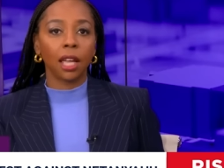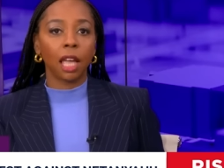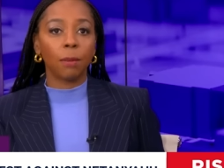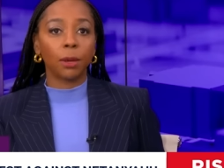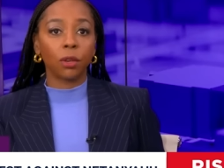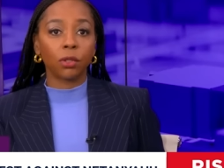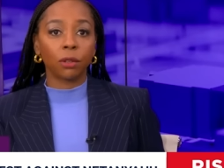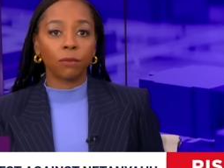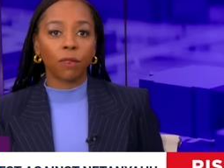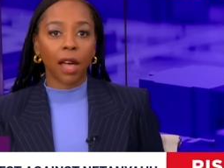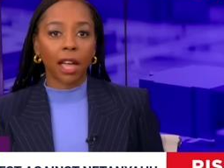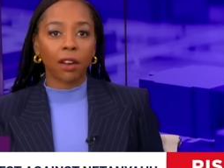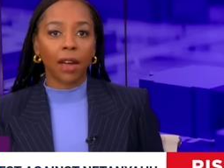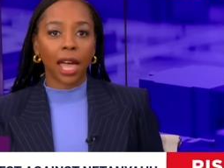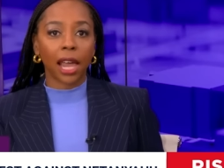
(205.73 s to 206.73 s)
appeared to
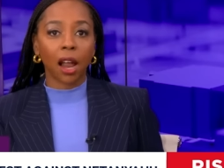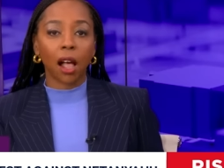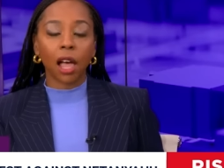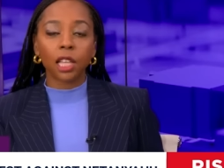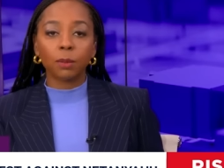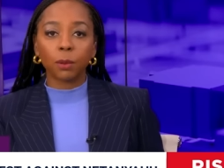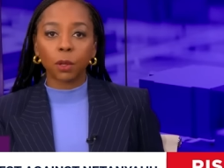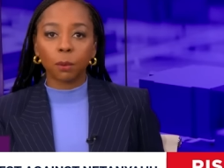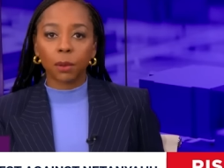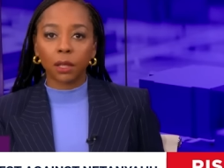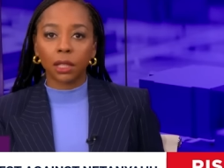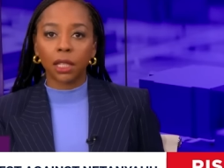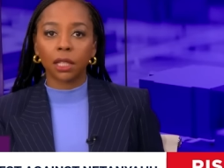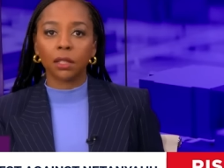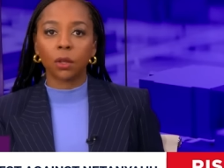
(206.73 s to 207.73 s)
fire at hospital
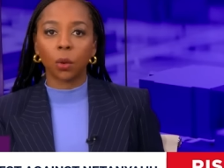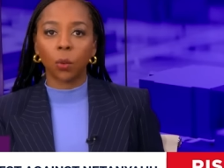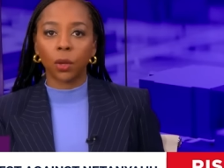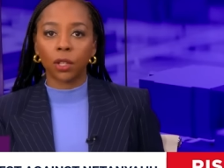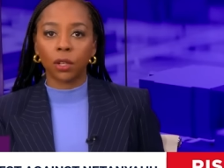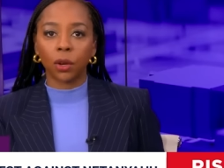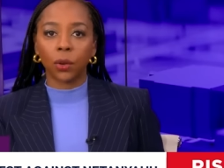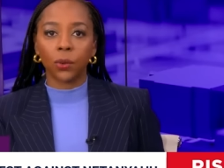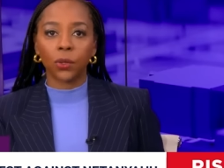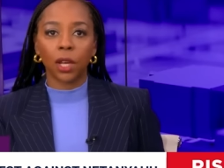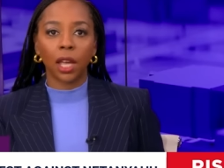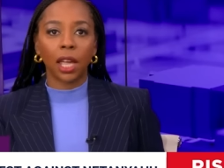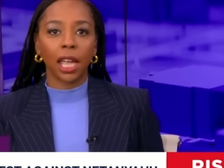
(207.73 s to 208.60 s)
buildings, windows,